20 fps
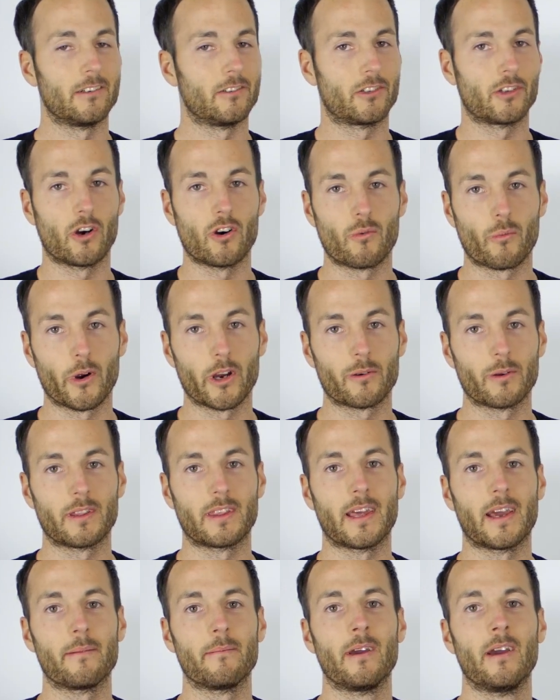don't work with
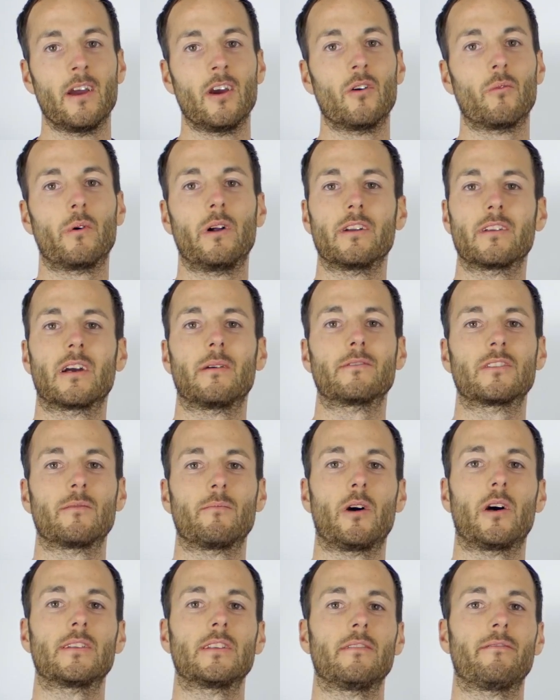them when it comes to
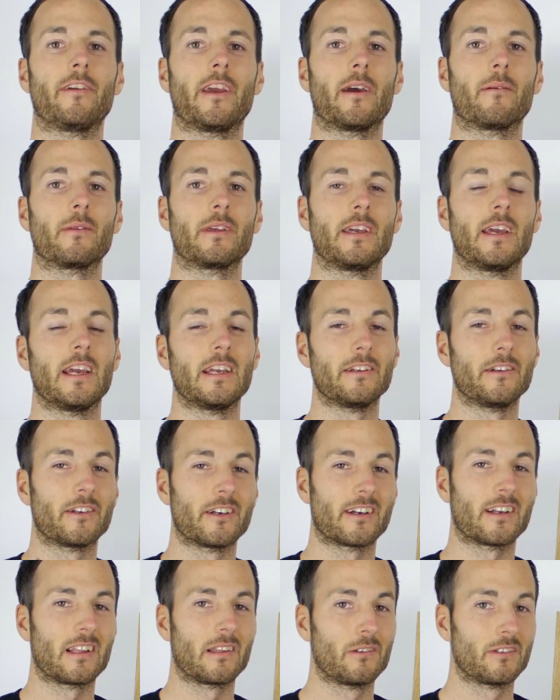multifamily. You're
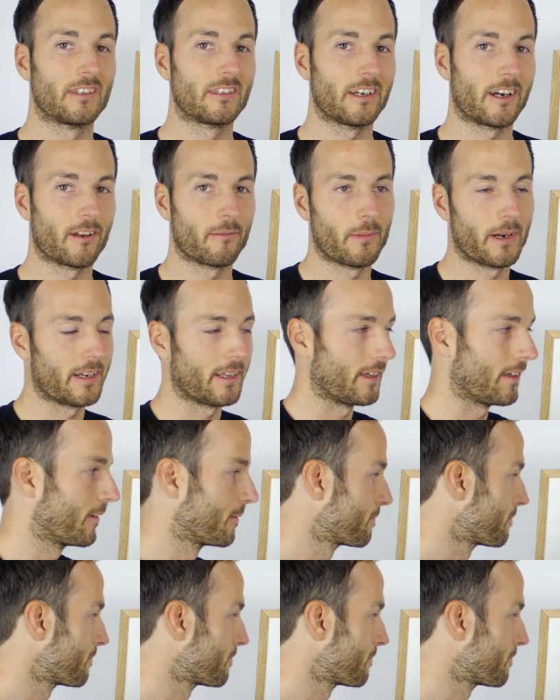going to lose a ton of money.